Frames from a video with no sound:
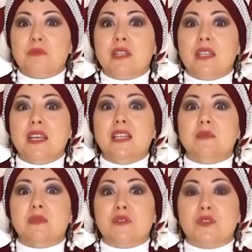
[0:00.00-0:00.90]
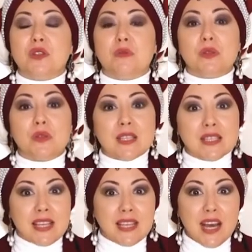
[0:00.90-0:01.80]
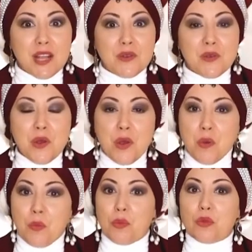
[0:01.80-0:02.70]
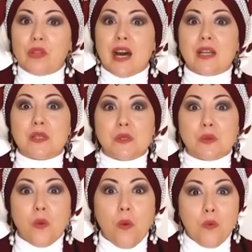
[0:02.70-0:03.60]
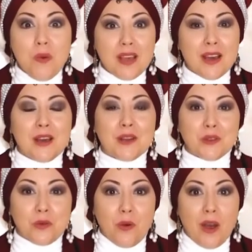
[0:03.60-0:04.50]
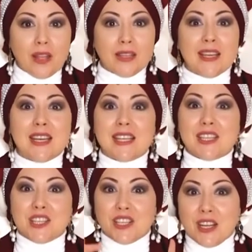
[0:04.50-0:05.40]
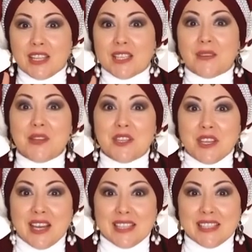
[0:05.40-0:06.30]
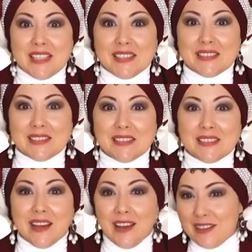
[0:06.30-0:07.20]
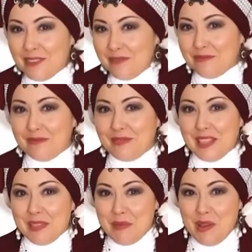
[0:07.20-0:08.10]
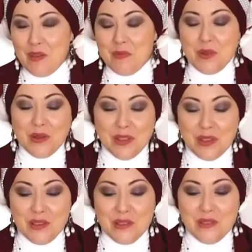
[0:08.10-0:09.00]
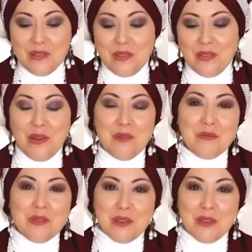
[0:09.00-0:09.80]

By the way, my dear friends, in our retreat devoted to the solstice, there will be special rituals of women's happiness.